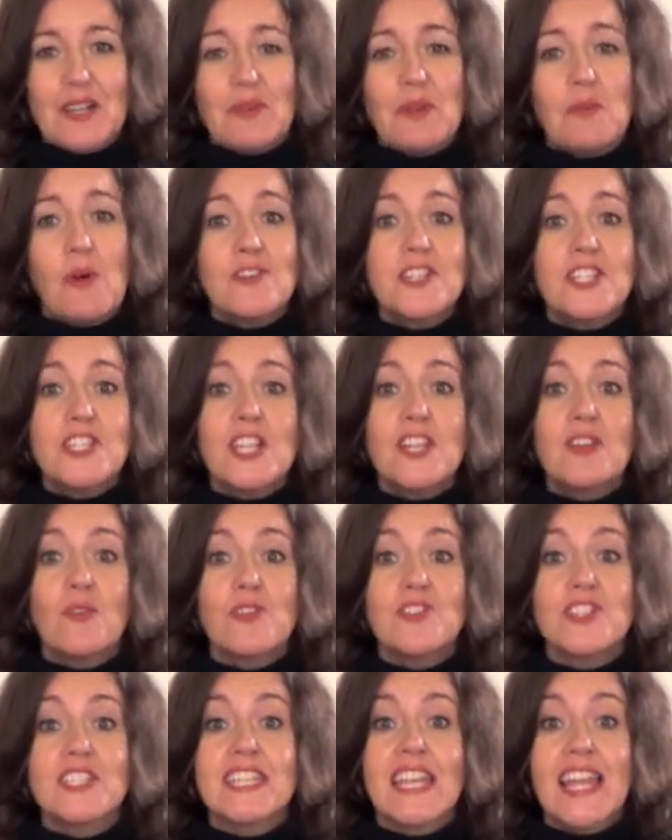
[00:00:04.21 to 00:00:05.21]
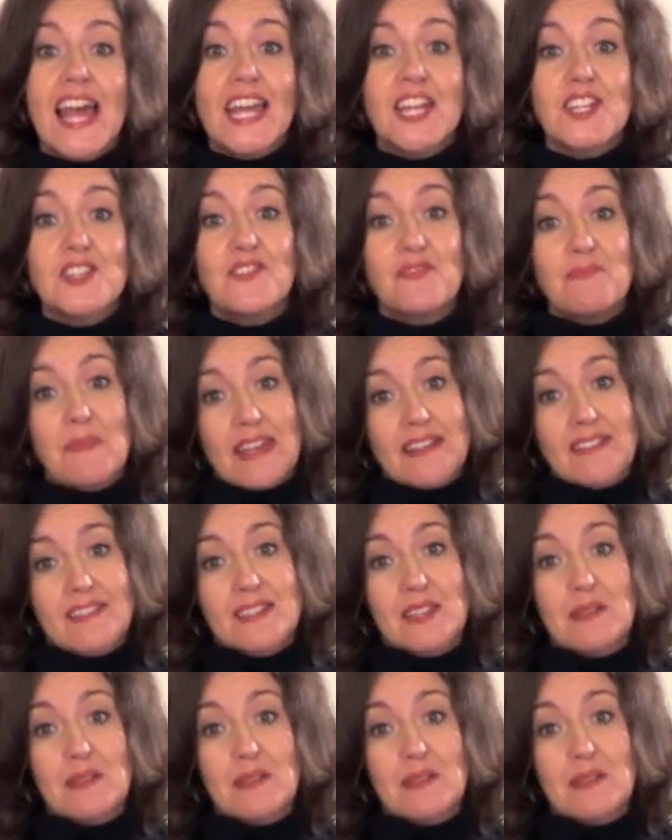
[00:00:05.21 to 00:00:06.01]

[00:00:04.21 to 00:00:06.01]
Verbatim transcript: We wanted to launch a selection of meals